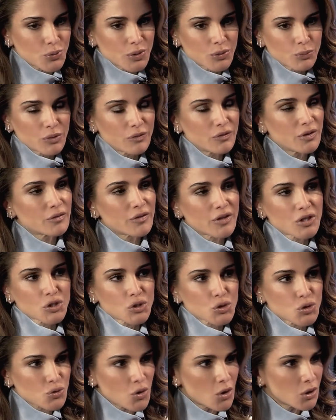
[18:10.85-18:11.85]
and we feel very
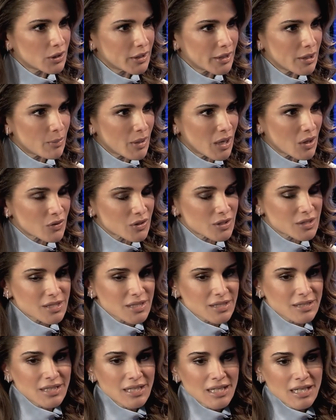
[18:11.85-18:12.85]
strongly about it,
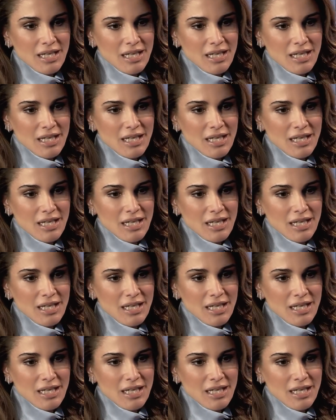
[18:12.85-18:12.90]
and